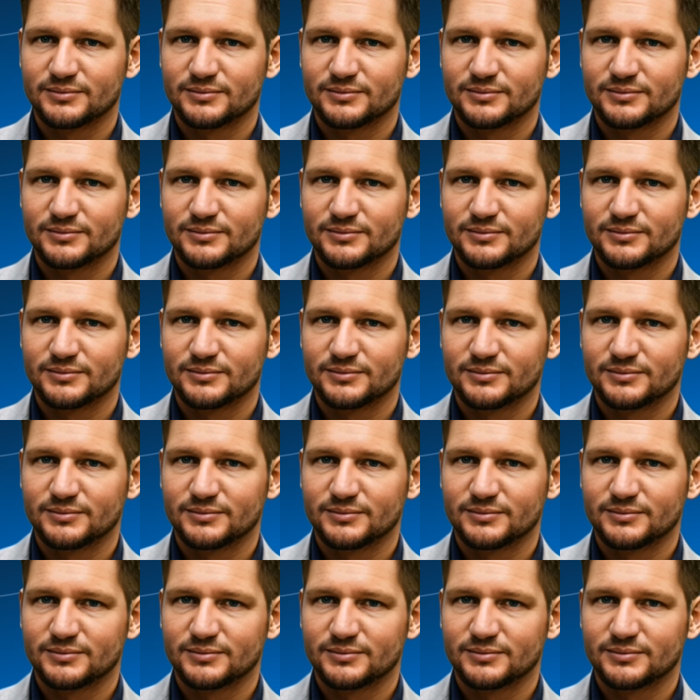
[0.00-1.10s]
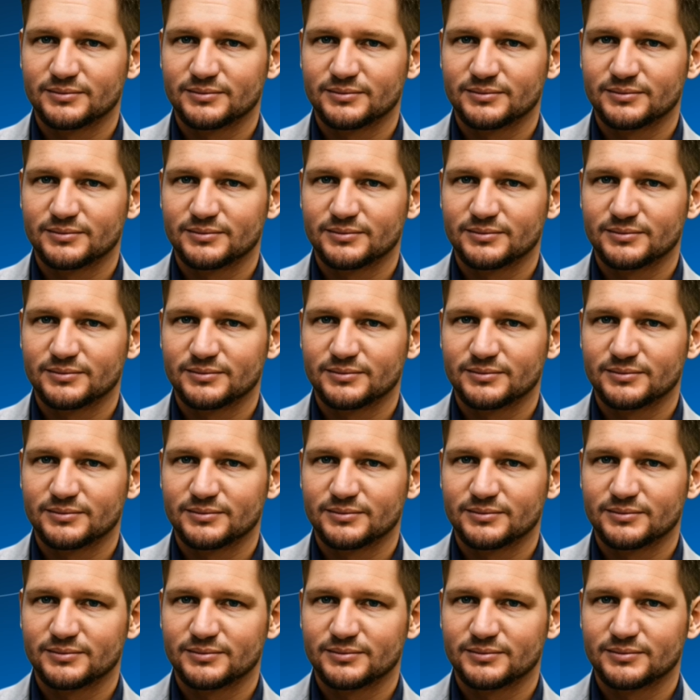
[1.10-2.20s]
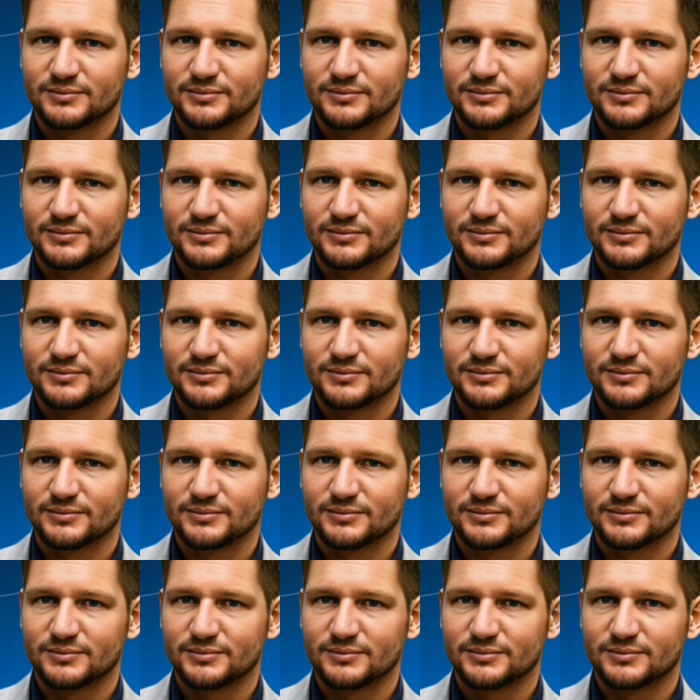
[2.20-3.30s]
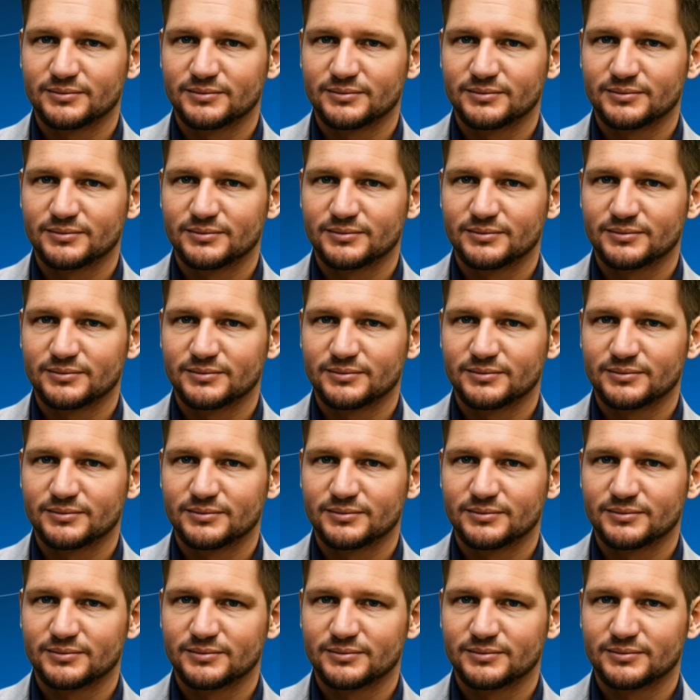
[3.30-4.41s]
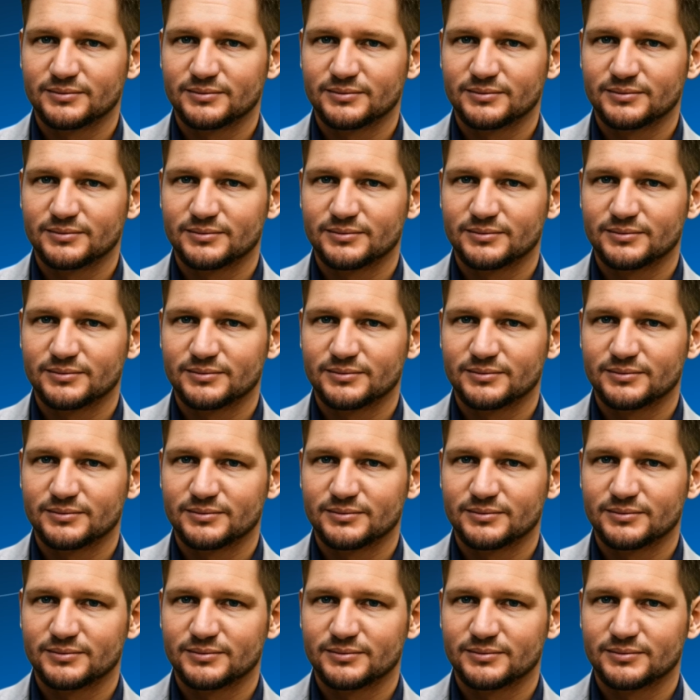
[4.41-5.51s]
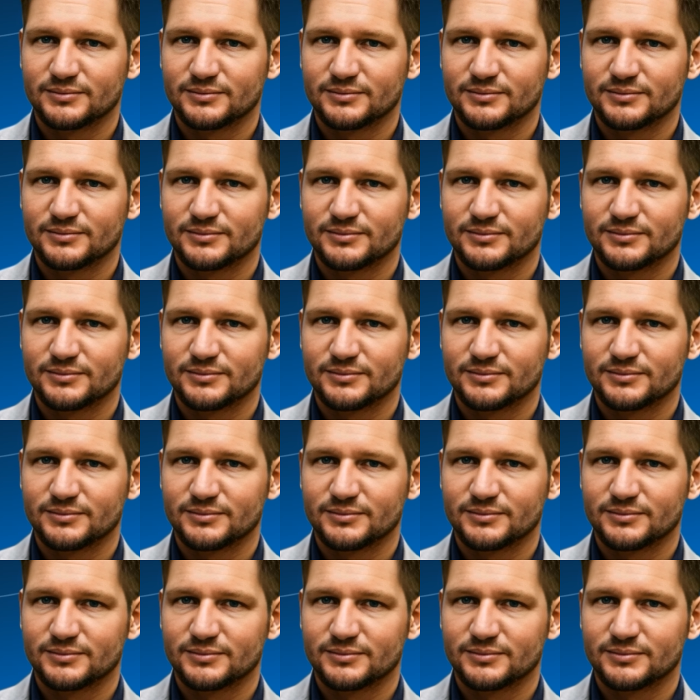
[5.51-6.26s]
The face doesn't move, so there is nothing to read.